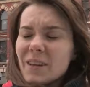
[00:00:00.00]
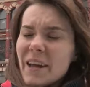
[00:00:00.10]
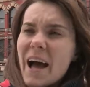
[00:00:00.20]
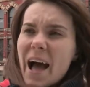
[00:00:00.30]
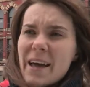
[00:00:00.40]

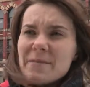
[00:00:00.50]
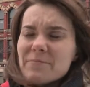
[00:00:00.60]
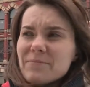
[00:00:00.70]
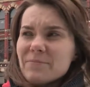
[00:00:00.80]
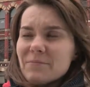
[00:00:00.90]
Yeah,
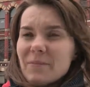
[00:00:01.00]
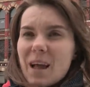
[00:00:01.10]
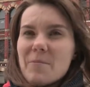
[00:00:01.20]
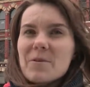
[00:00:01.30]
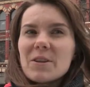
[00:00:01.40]

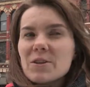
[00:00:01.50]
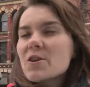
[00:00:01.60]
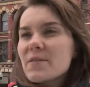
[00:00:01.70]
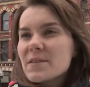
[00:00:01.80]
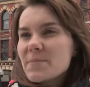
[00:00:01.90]
I'm really
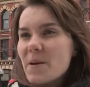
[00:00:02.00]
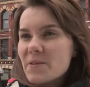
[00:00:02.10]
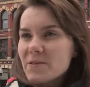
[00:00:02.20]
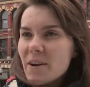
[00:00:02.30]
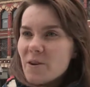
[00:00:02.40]
nervous about
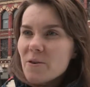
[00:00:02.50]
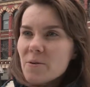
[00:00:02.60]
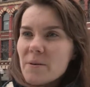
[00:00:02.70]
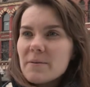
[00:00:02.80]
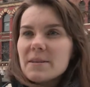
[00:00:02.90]
this grant going
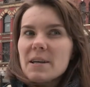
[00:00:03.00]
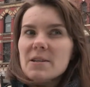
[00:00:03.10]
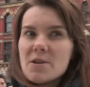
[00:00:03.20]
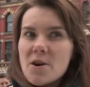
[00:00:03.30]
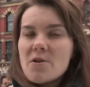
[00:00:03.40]
away because I
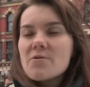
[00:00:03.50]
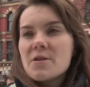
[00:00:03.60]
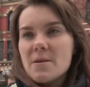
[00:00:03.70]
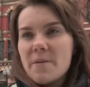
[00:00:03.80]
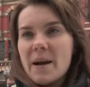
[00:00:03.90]
know
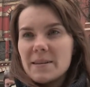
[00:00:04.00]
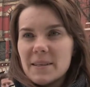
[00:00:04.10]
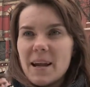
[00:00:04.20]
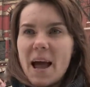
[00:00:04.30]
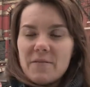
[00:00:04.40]
the impact it's
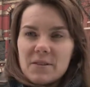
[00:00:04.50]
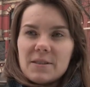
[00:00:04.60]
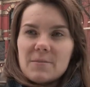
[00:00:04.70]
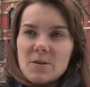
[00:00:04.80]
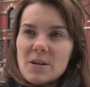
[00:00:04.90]
going to have in
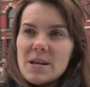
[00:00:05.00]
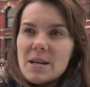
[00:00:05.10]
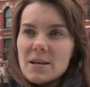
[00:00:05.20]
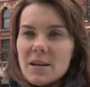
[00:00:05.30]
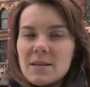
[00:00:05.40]
this
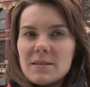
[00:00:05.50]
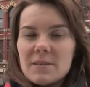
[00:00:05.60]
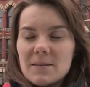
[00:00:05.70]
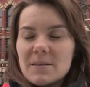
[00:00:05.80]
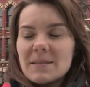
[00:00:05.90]
community.
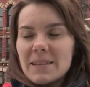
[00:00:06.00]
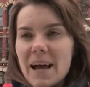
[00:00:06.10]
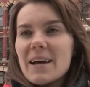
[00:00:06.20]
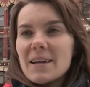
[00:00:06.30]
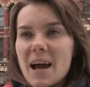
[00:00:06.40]

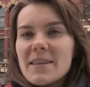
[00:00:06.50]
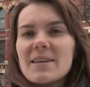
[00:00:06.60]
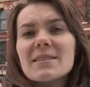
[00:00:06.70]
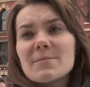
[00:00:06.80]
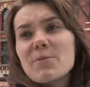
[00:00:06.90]
I
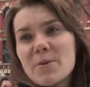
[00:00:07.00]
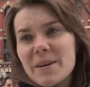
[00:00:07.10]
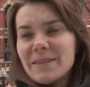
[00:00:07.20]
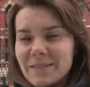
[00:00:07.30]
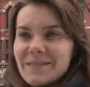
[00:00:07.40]
think it's important.